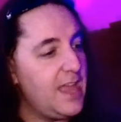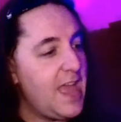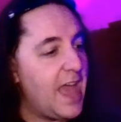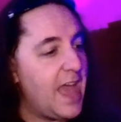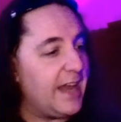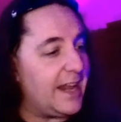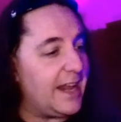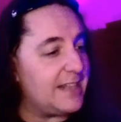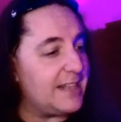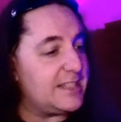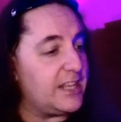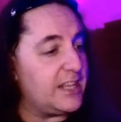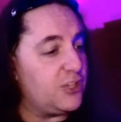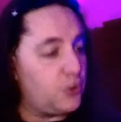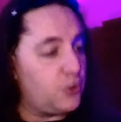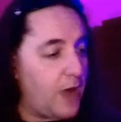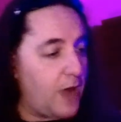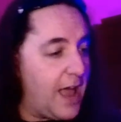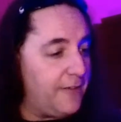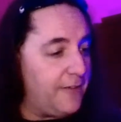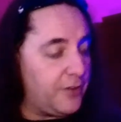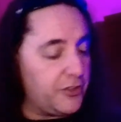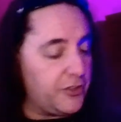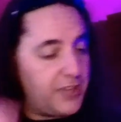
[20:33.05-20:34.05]
And as they
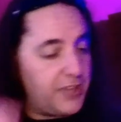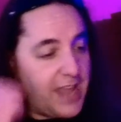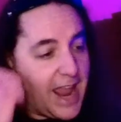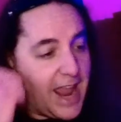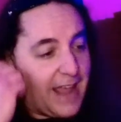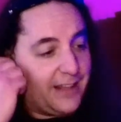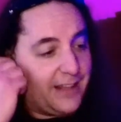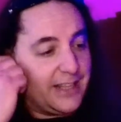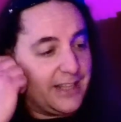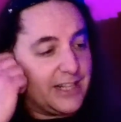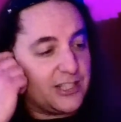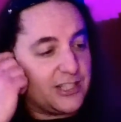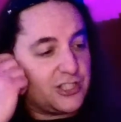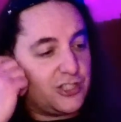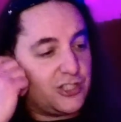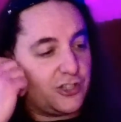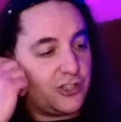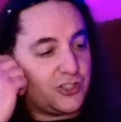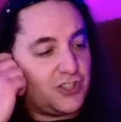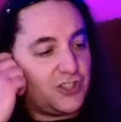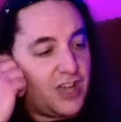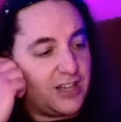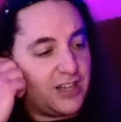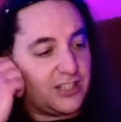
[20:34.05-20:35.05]
traveled, the aliens
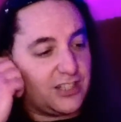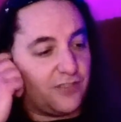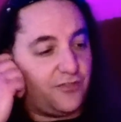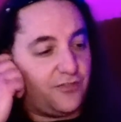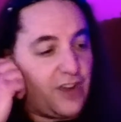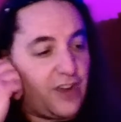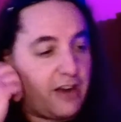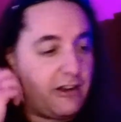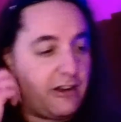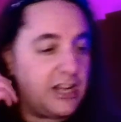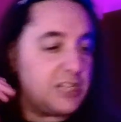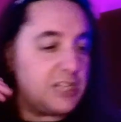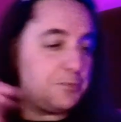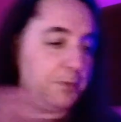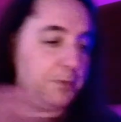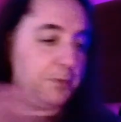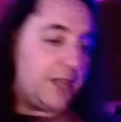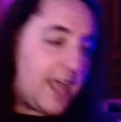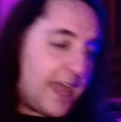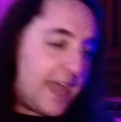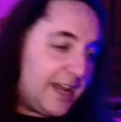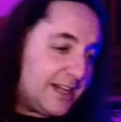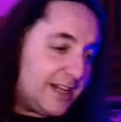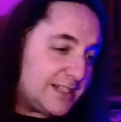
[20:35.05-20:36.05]
took Doug to various
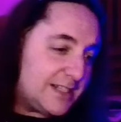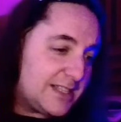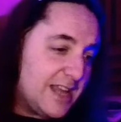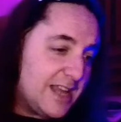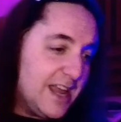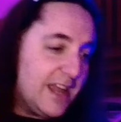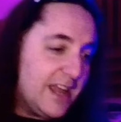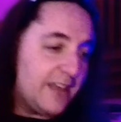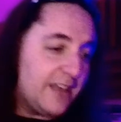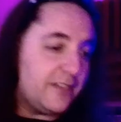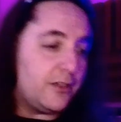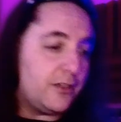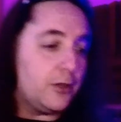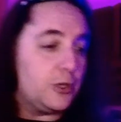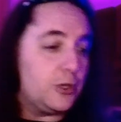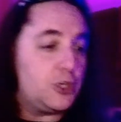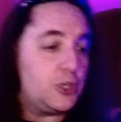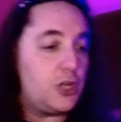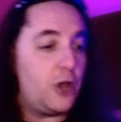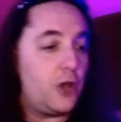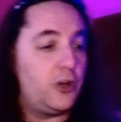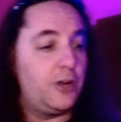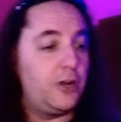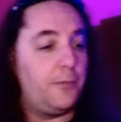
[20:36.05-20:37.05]
planets, and they
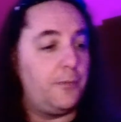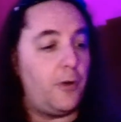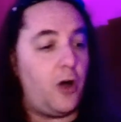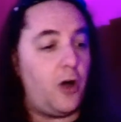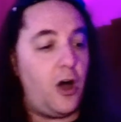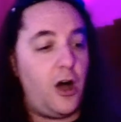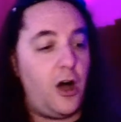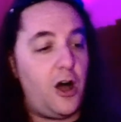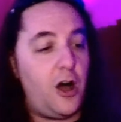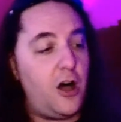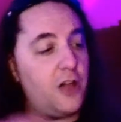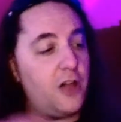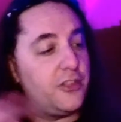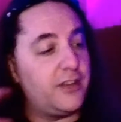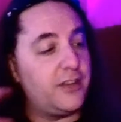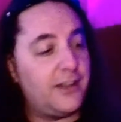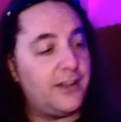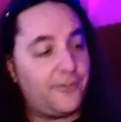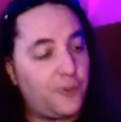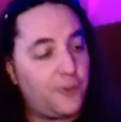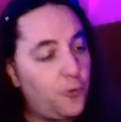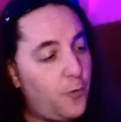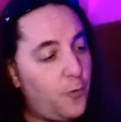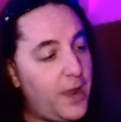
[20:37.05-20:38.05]
showed him all the
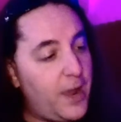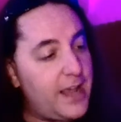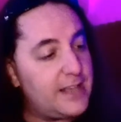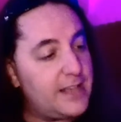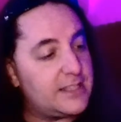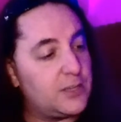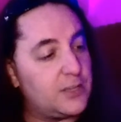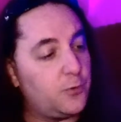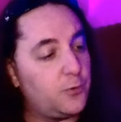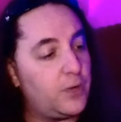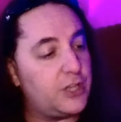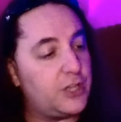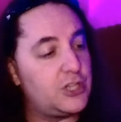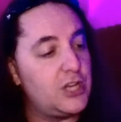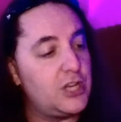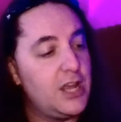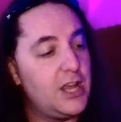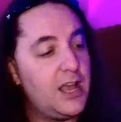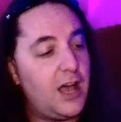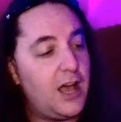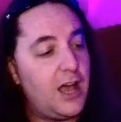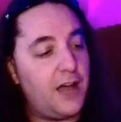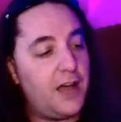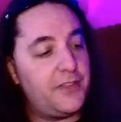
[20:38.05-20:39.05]
different ways in which
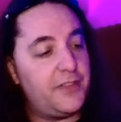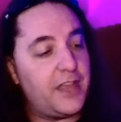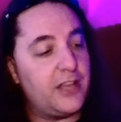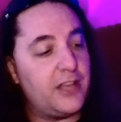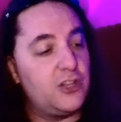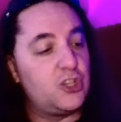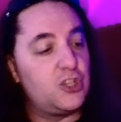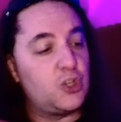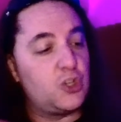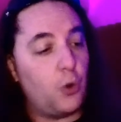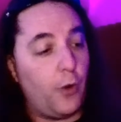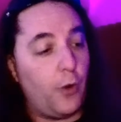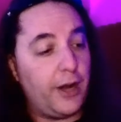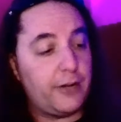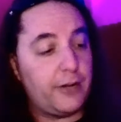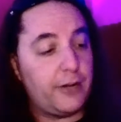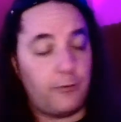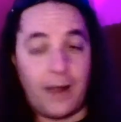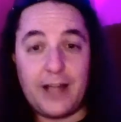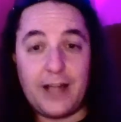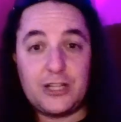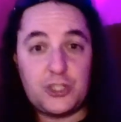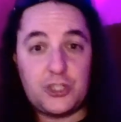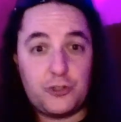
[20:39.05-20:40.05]
they enjoyed
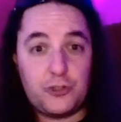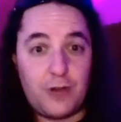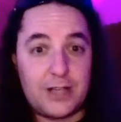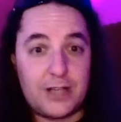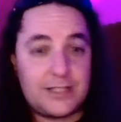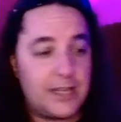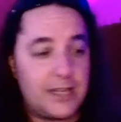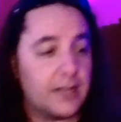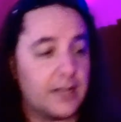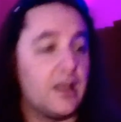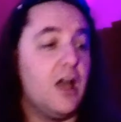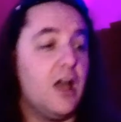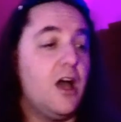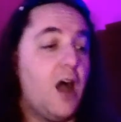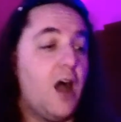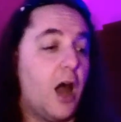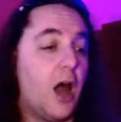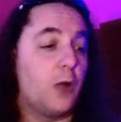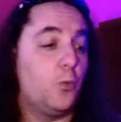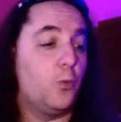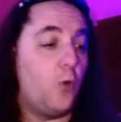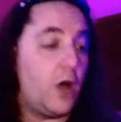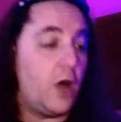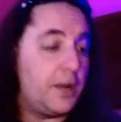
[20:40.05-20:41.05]
ranch dressing.
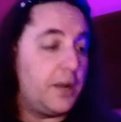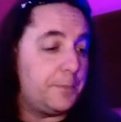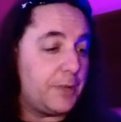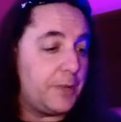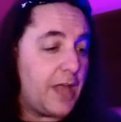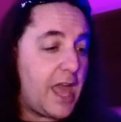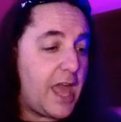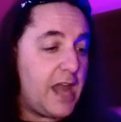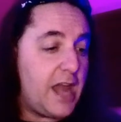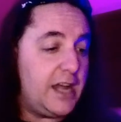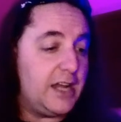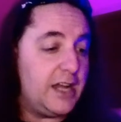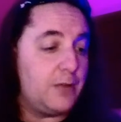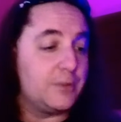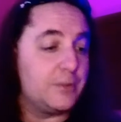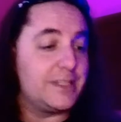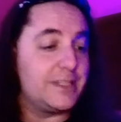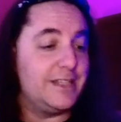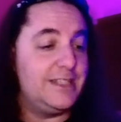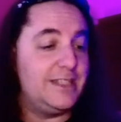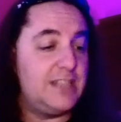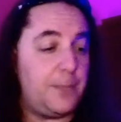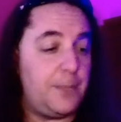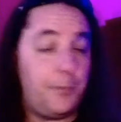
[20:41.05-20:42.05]
On one planet, it was
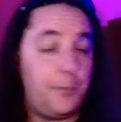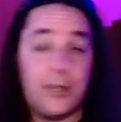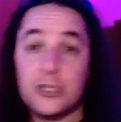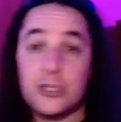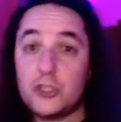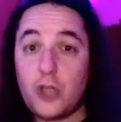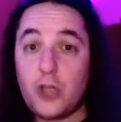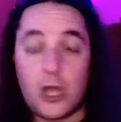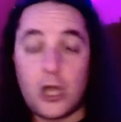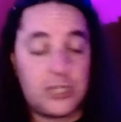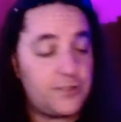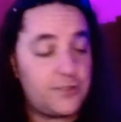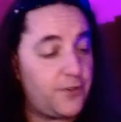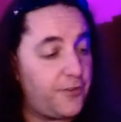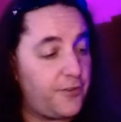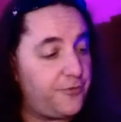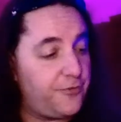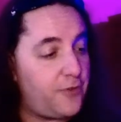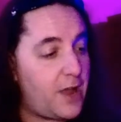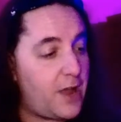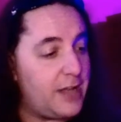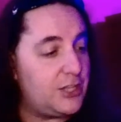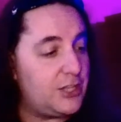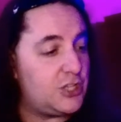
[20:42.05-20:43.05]
a dipping sauce for
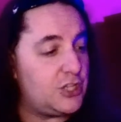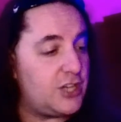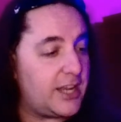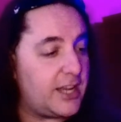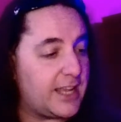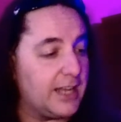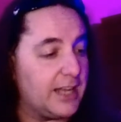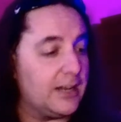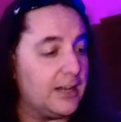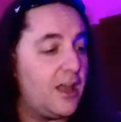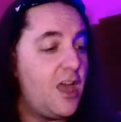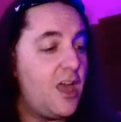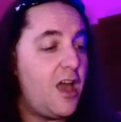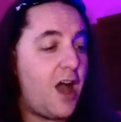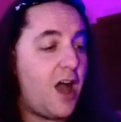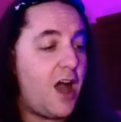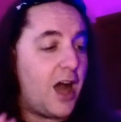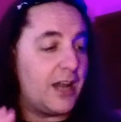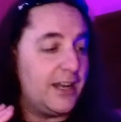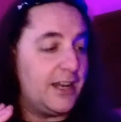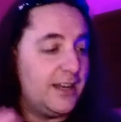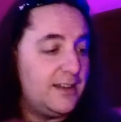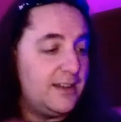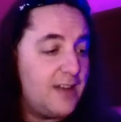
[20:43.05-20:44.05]
fried chicken.
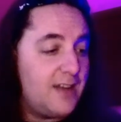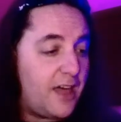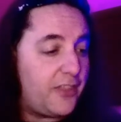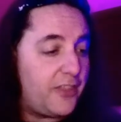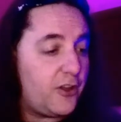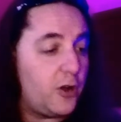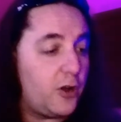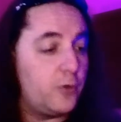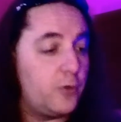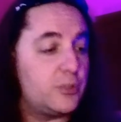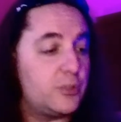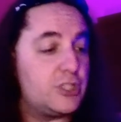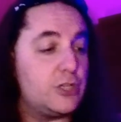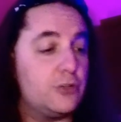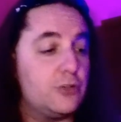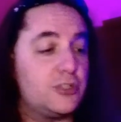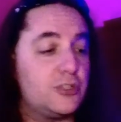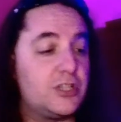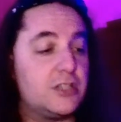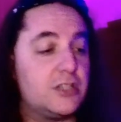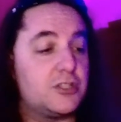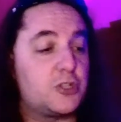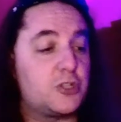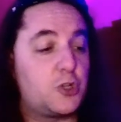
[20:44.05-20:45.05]
On another, it was
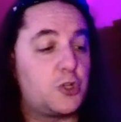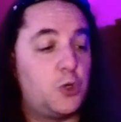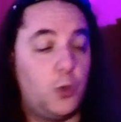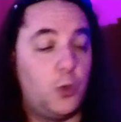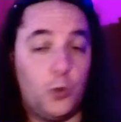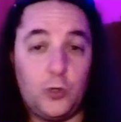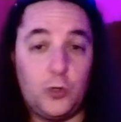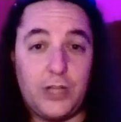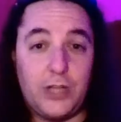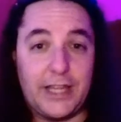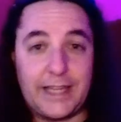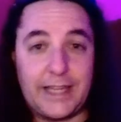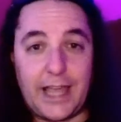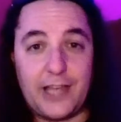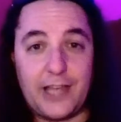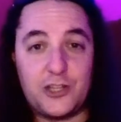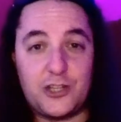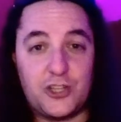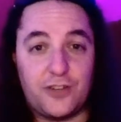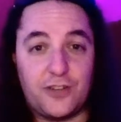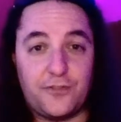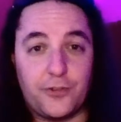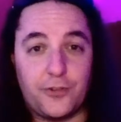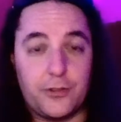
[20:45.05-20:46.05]
used as a cooling
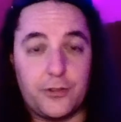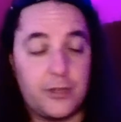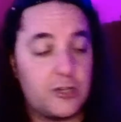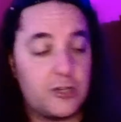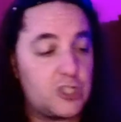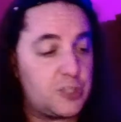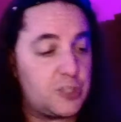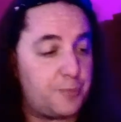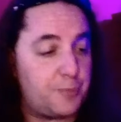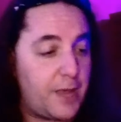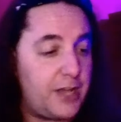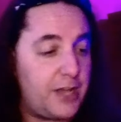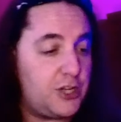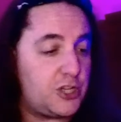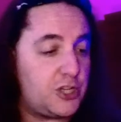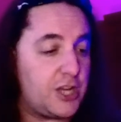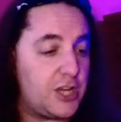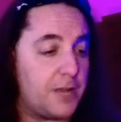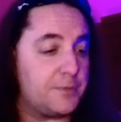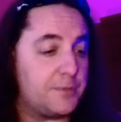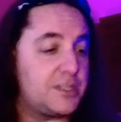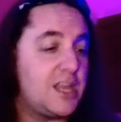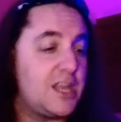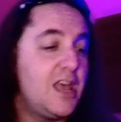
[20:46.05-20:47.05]
agent for their
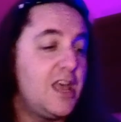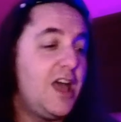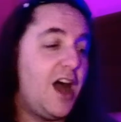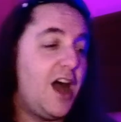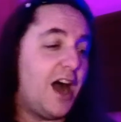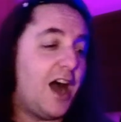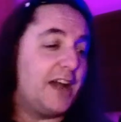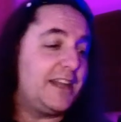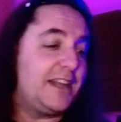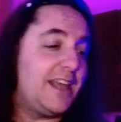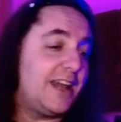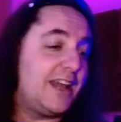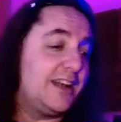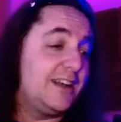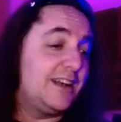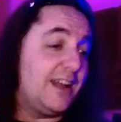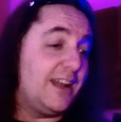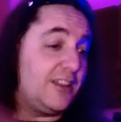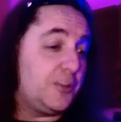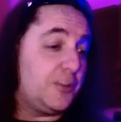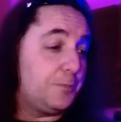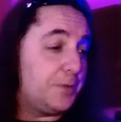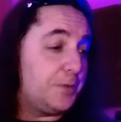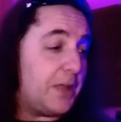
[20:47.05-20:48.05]
spaceships. On yet
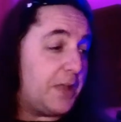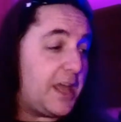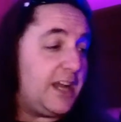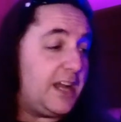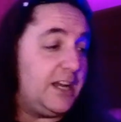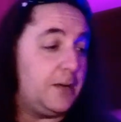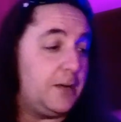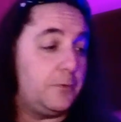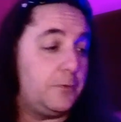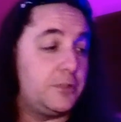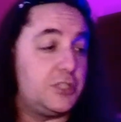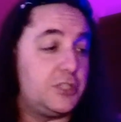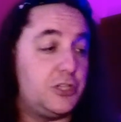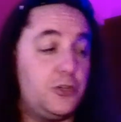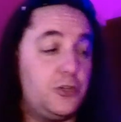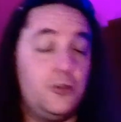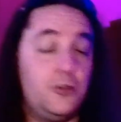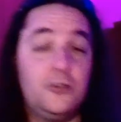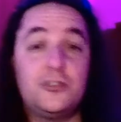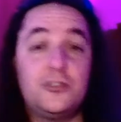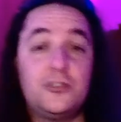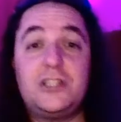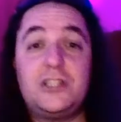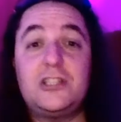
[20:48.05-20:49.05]
another planet, it was
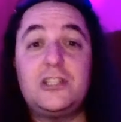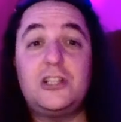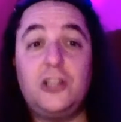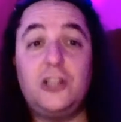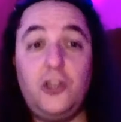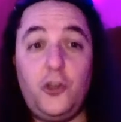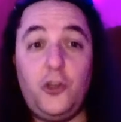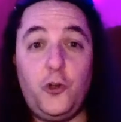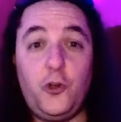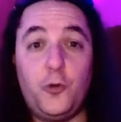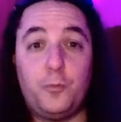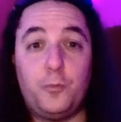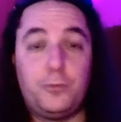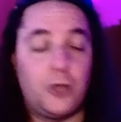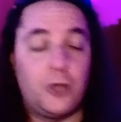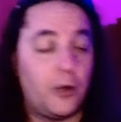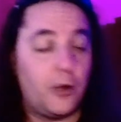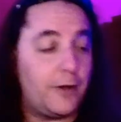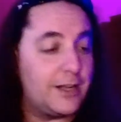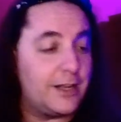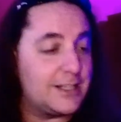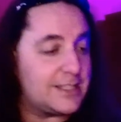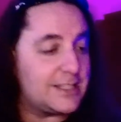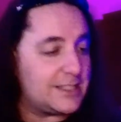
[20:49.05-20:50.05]
used as lube
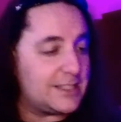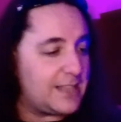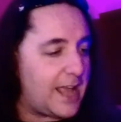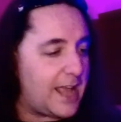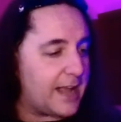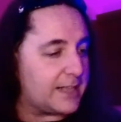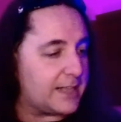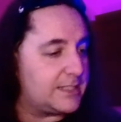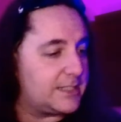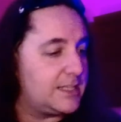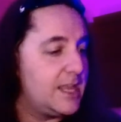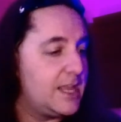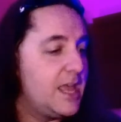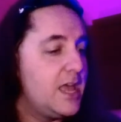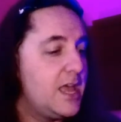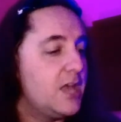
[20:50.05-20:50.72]
during sex.